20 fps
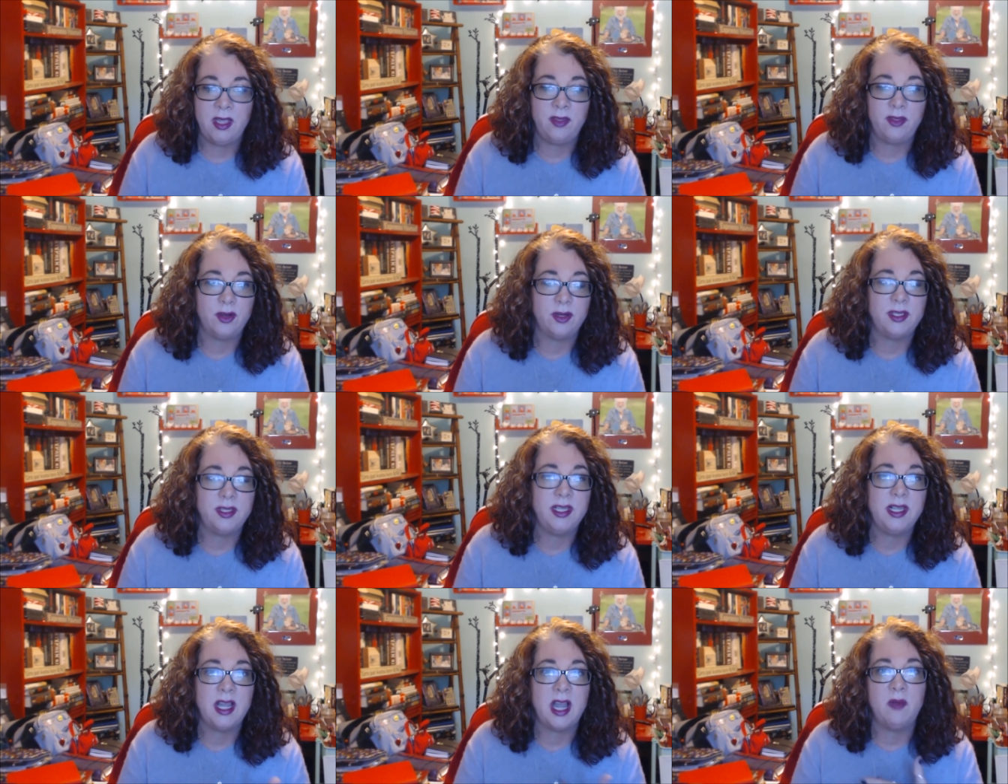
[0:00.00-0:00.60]

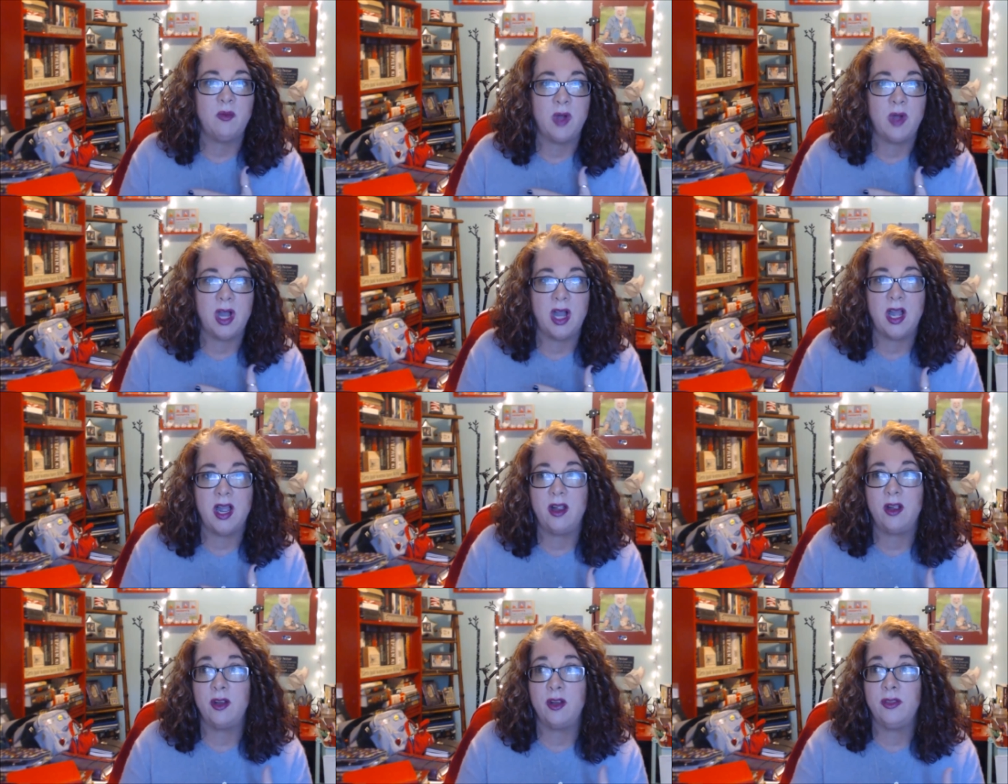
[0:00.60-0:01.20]
either
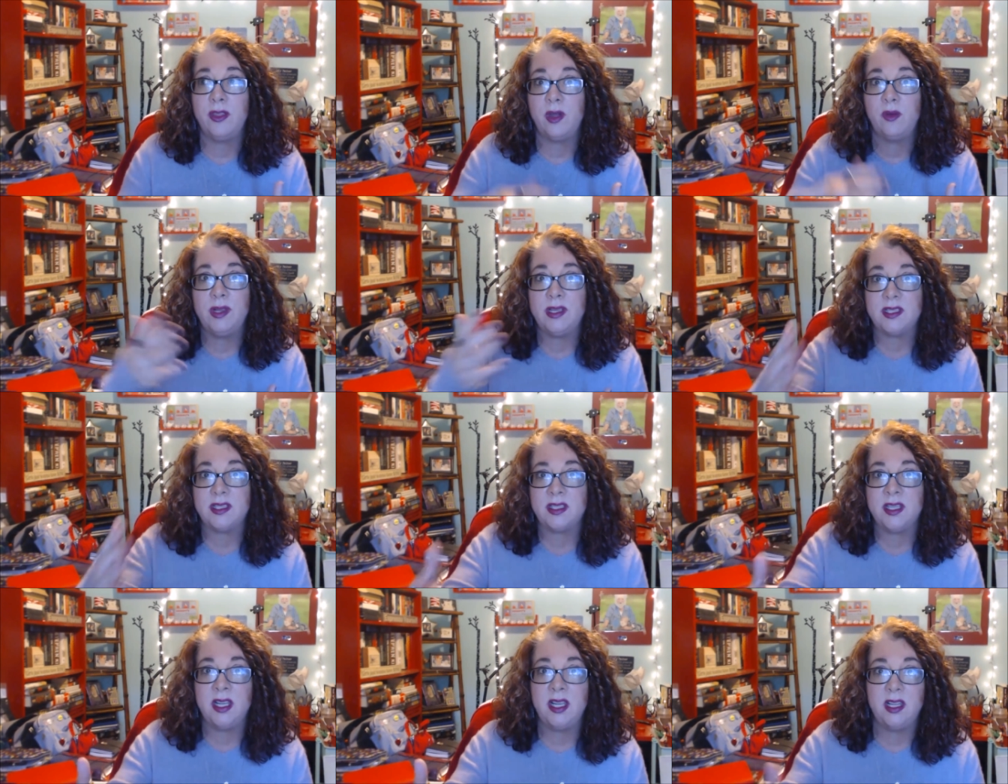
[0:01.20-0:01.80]
DIY or that
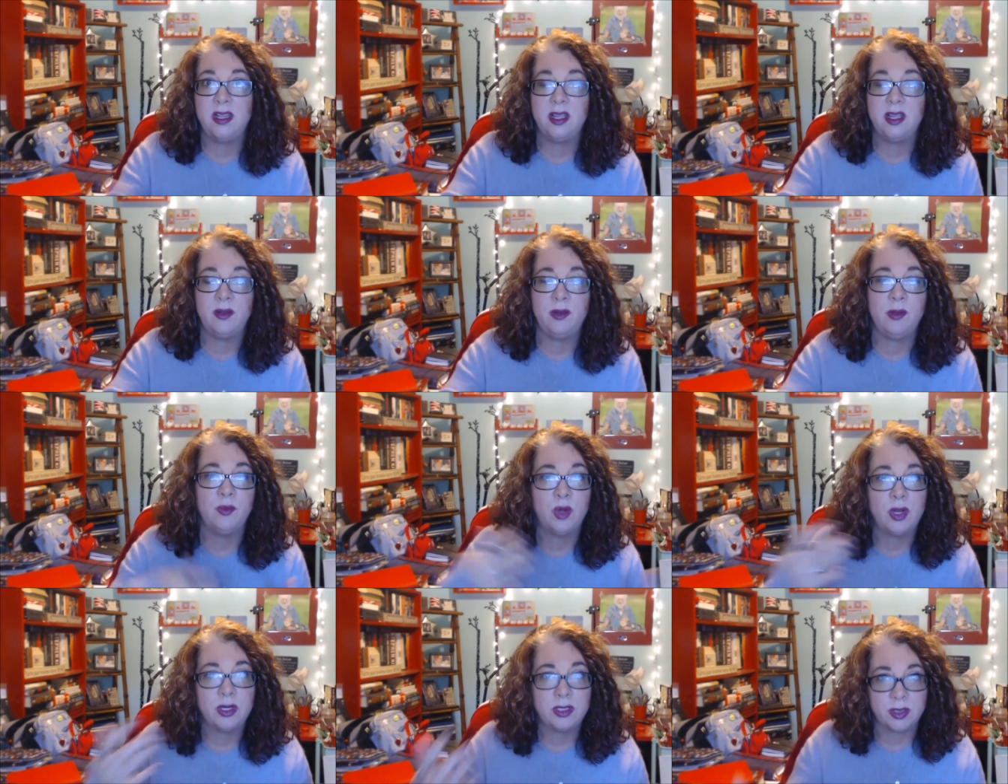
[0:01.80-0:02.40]
we see that
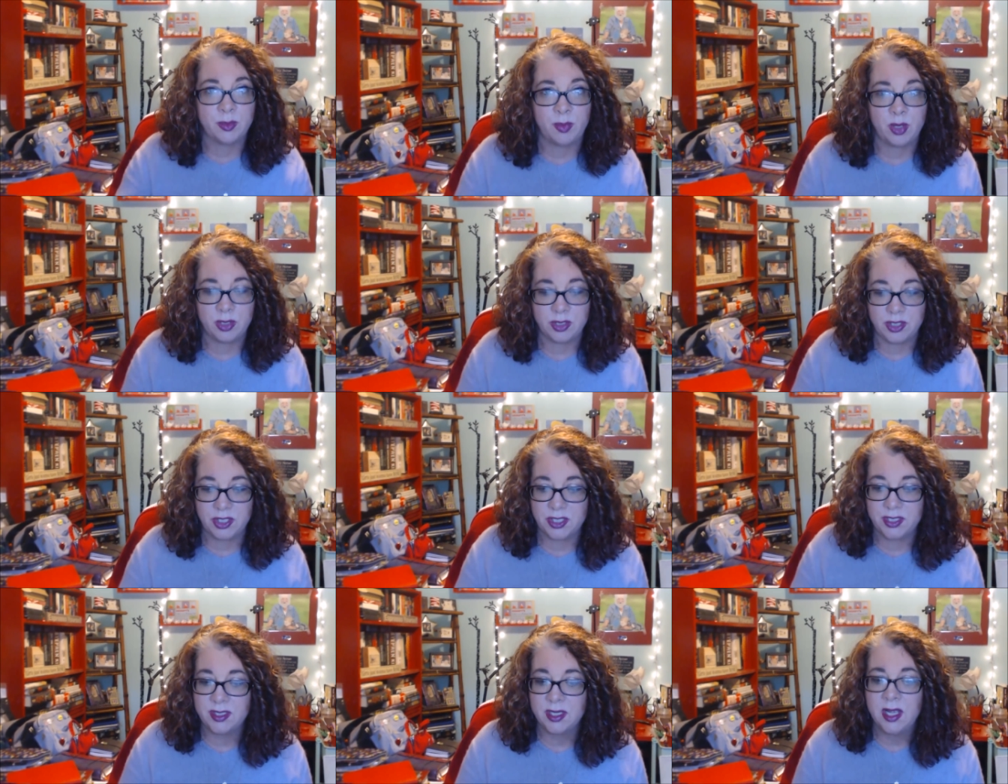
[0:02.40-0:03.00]
we want to
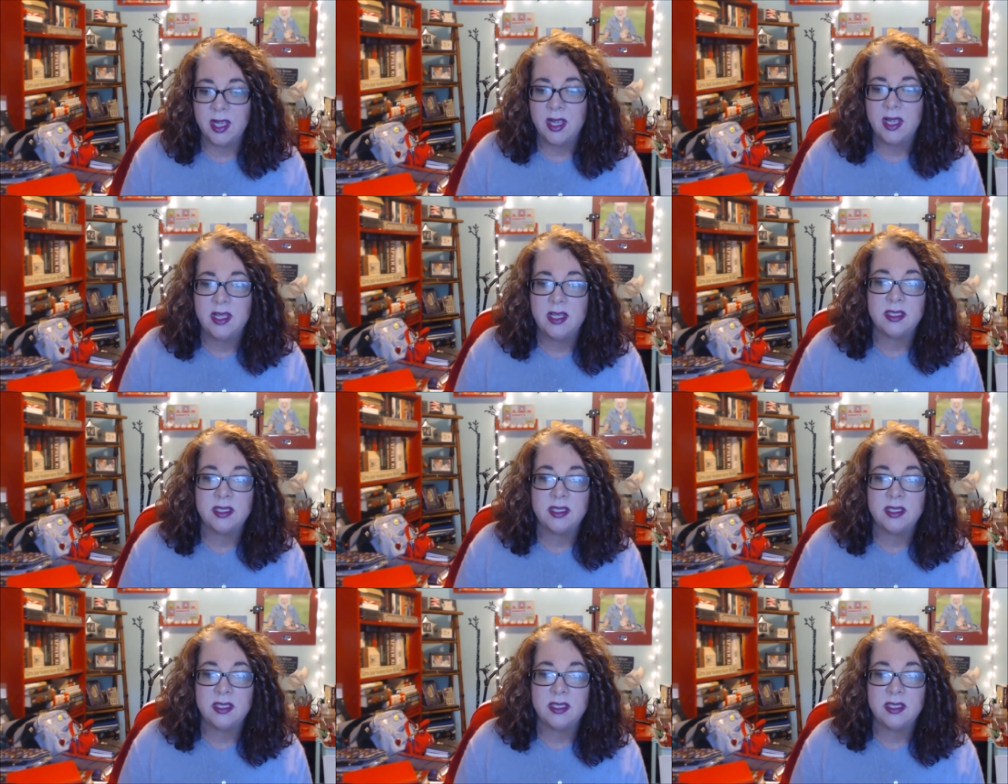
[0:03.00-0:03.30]
purchase.